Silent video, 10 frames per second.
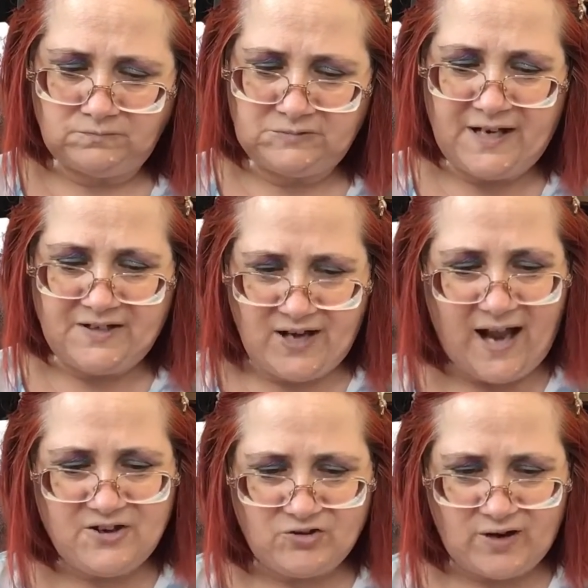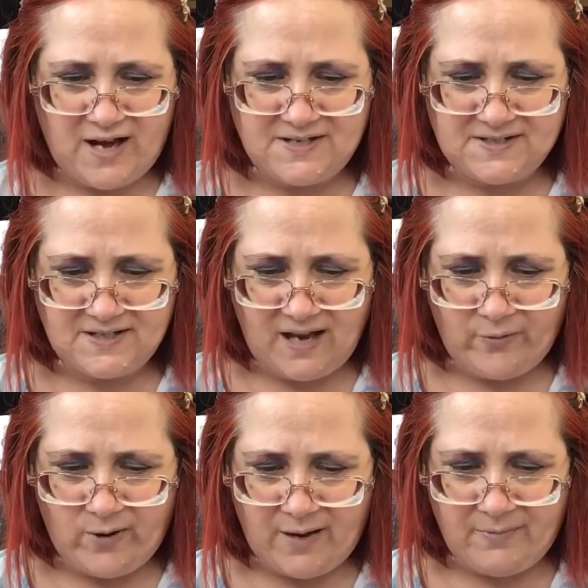And yeah, Trent is the
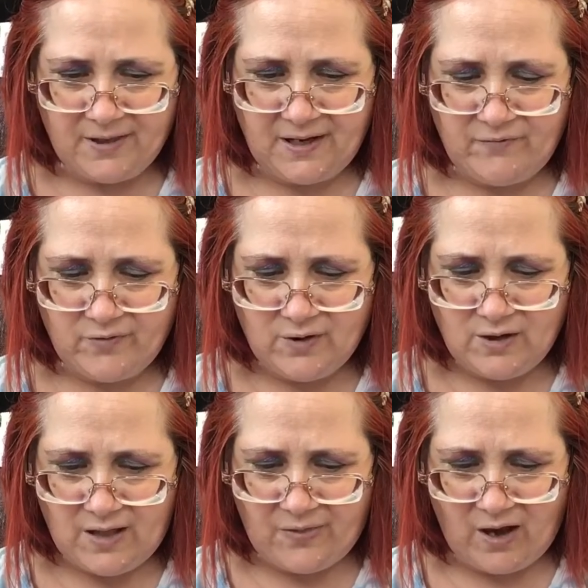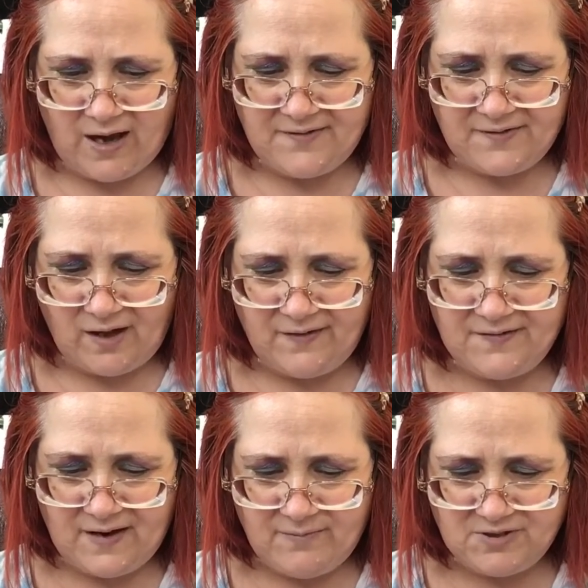other one, I believe. I thought I saw his
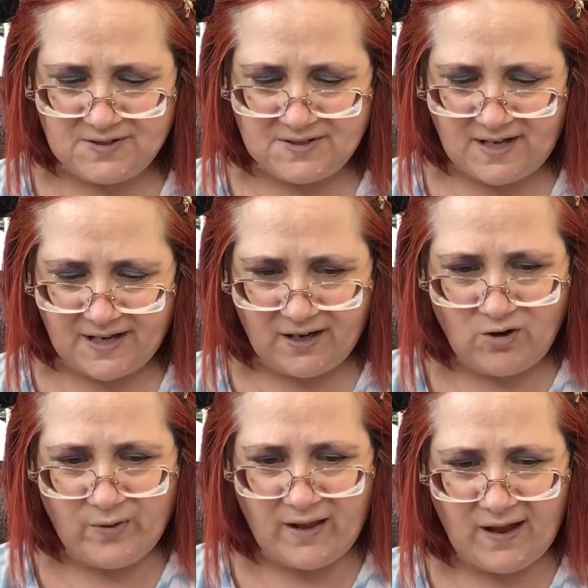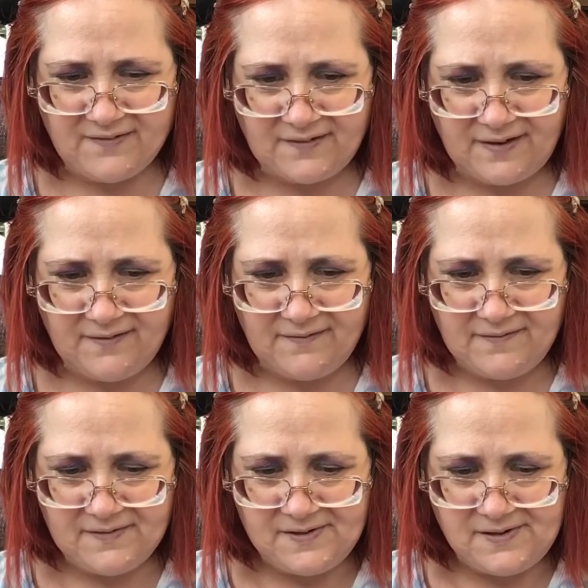name just a second ago, but I lost it.
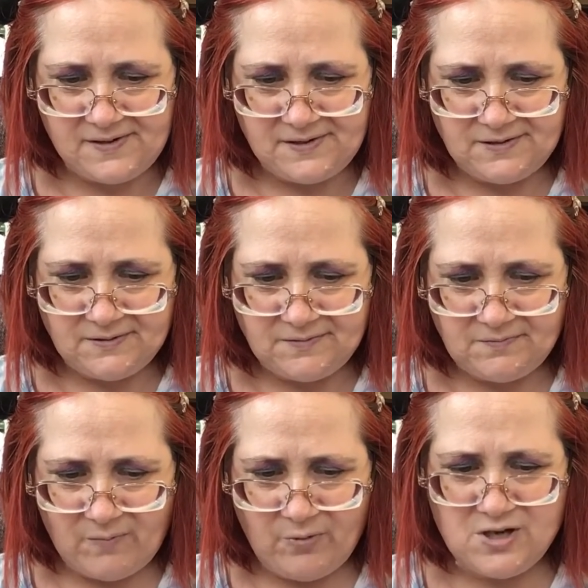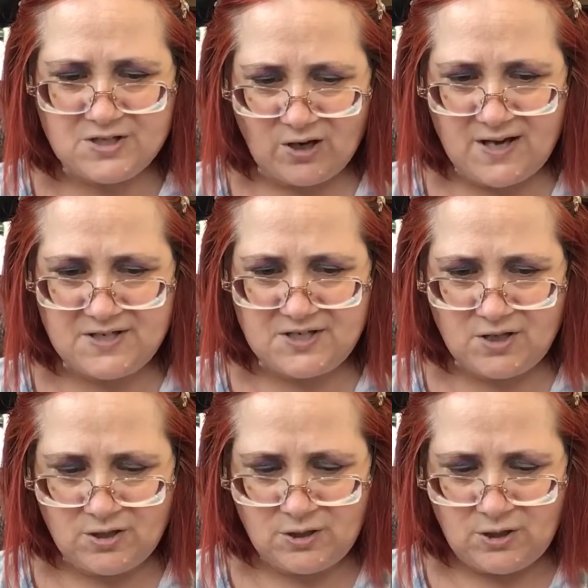But I'm pretty sure it's
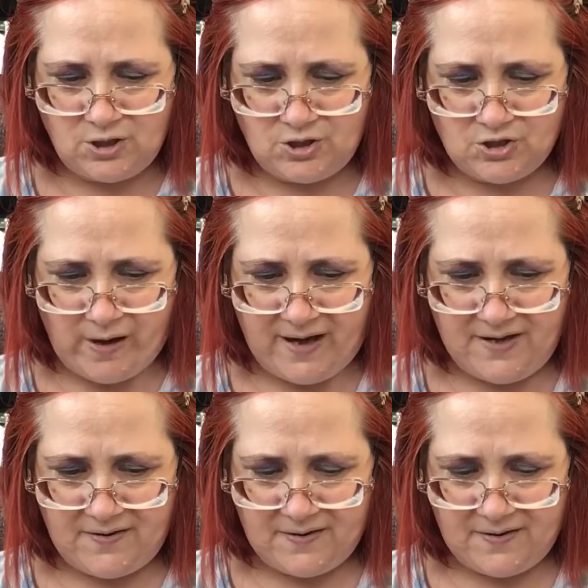Trent.